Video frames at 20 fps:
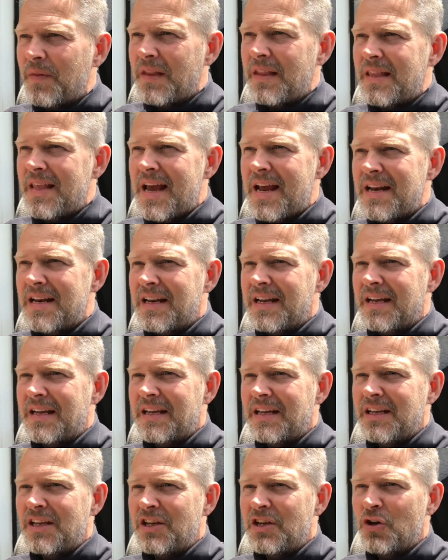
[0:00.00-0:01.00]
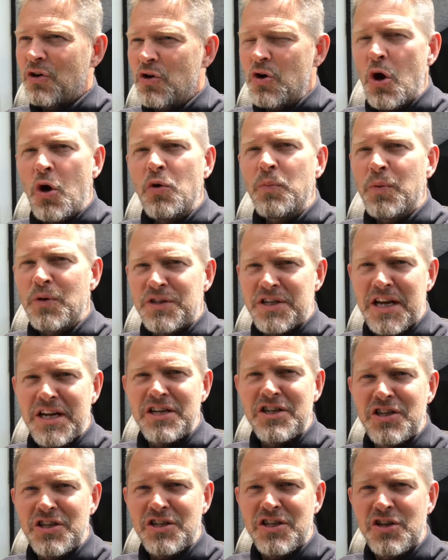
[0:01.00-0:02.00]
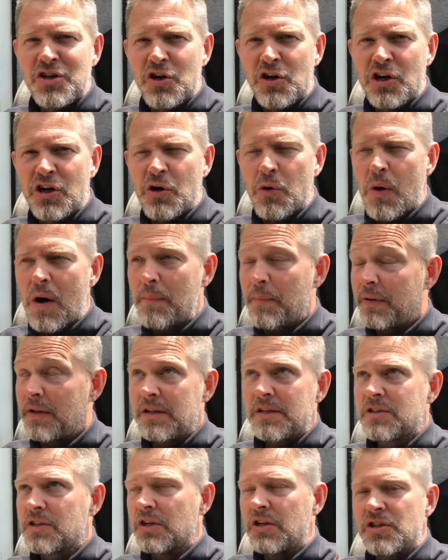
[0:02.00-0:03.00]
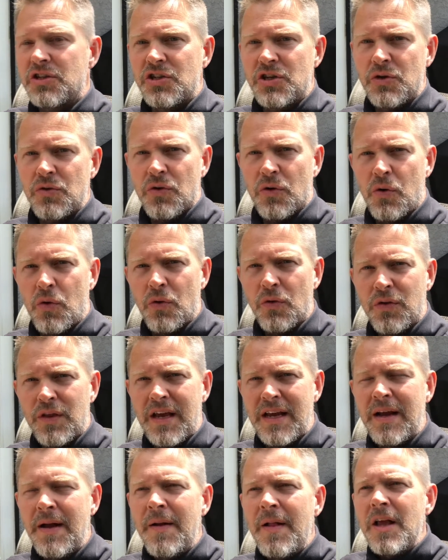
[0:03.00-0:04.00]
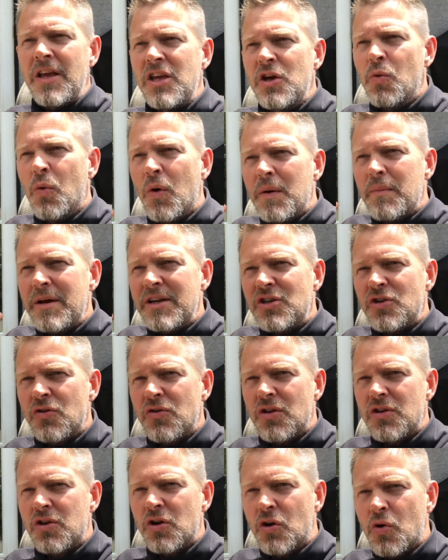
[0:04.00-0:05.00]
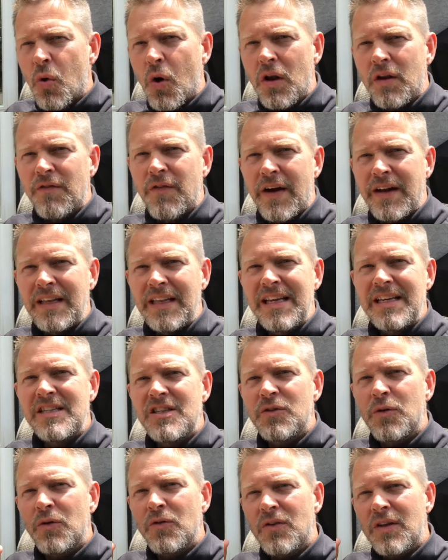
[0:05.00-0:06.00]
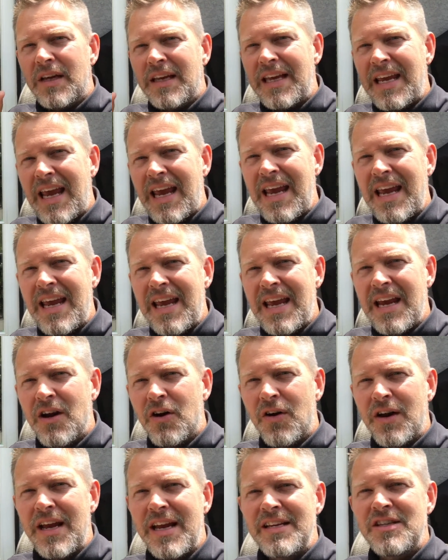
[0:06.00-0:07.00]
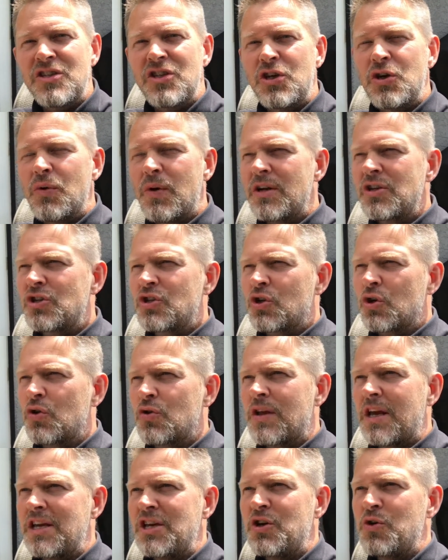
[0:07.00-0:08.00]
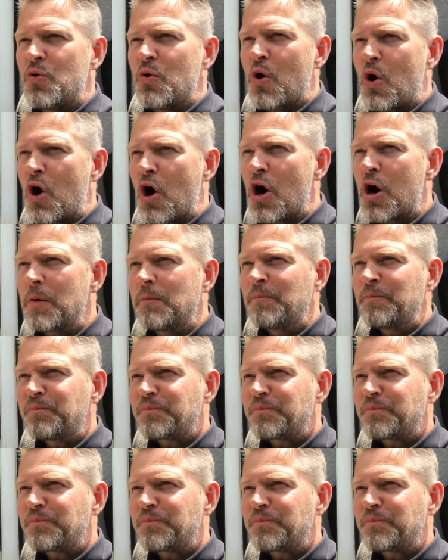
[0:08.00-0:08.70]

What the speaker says: then your no percentages are going to go up and it's going to skew the whole thing. You want to make sure that they're qualified leads. So the key here is to ensure that you are